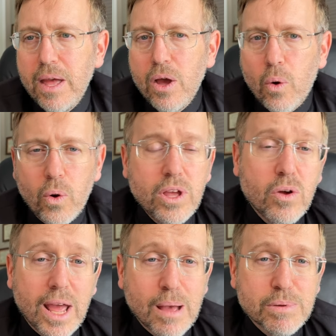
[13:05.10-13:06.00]
Or you can go
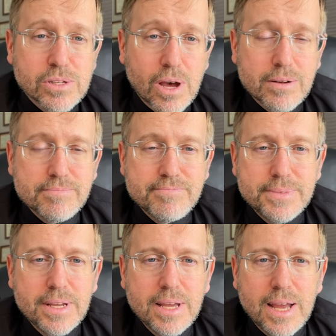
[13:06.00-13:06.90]
to Amazon.
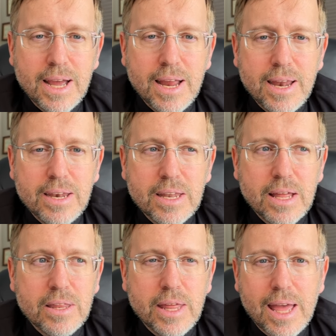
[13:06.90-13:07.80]
And
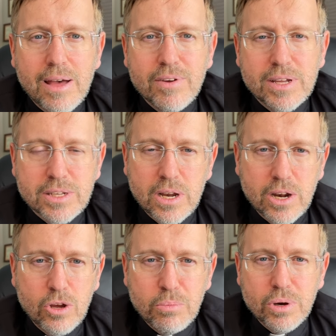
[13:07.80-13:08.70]
they have it as an
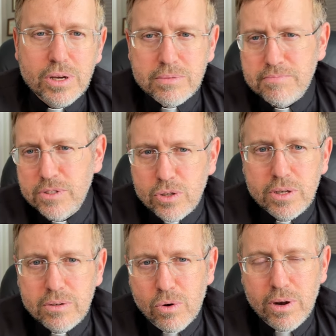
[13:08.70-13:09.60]
audiobook you
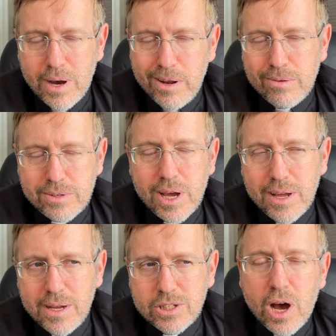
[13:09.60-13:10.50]
can, or an audio
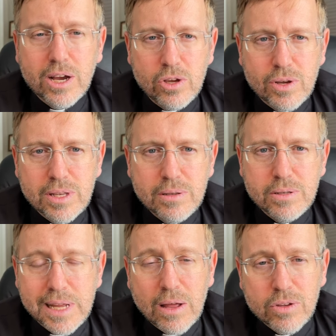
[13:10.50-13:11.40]
talk you can
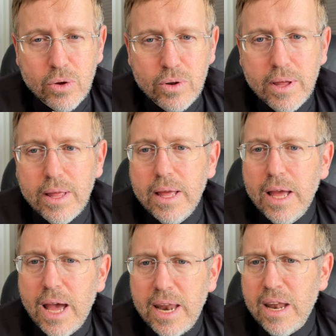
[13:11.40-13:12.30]
download.
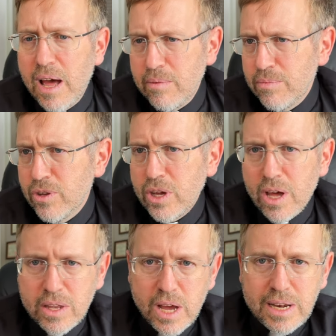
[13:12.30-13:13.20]
And I'm looking
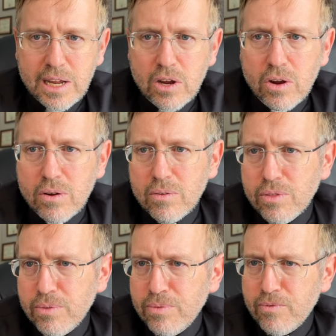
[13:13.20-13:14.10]
online here
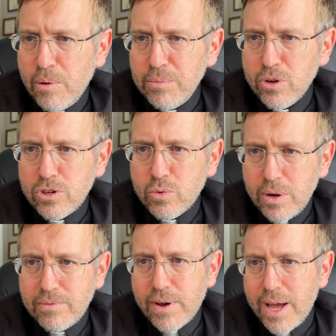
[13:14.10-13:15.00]
from
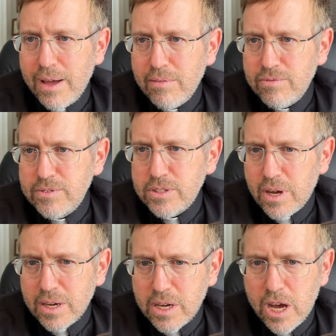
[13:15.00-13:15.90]

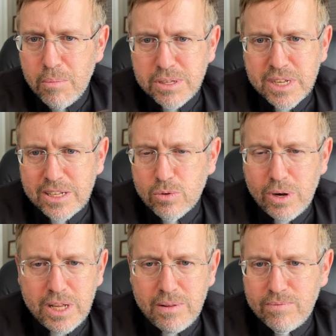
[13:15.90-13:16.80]
learn25.com. It's like
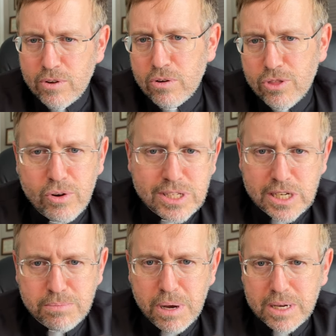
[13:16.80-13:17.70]
$20 or
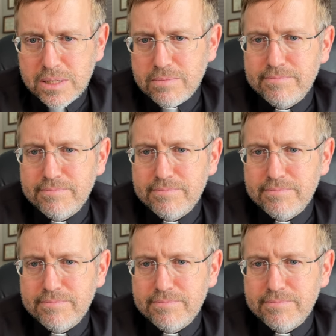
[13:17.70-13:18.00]
$36.